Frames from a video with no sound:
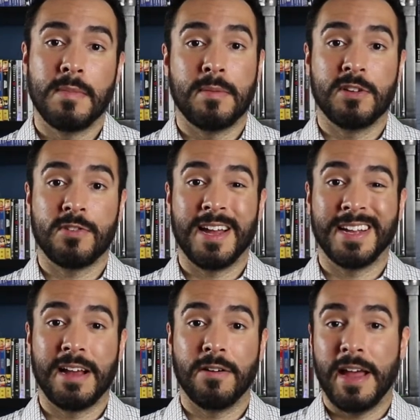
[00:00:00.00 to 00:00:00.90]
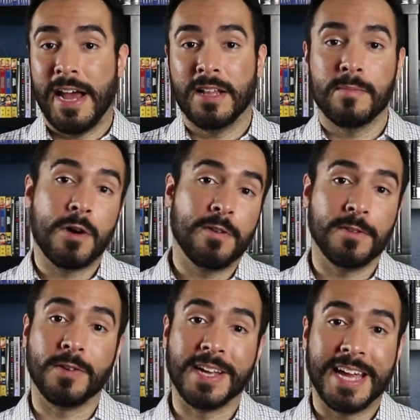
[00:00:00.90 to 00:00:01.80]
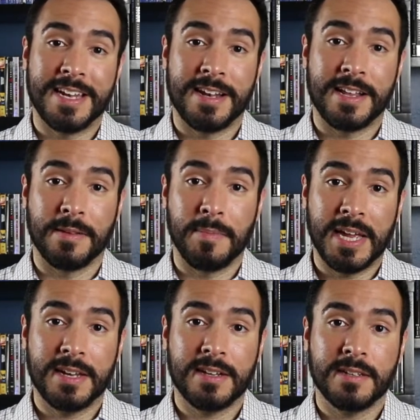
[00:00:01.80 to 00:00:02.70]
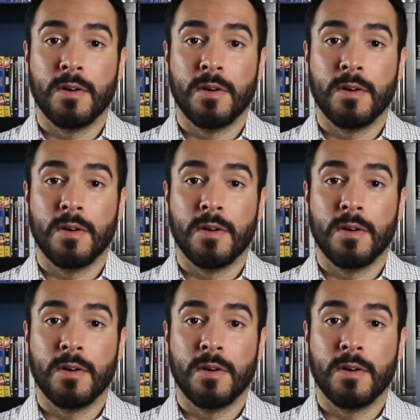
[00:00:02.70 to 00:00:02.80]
maybe trying out Alamo if you can get in on the beta,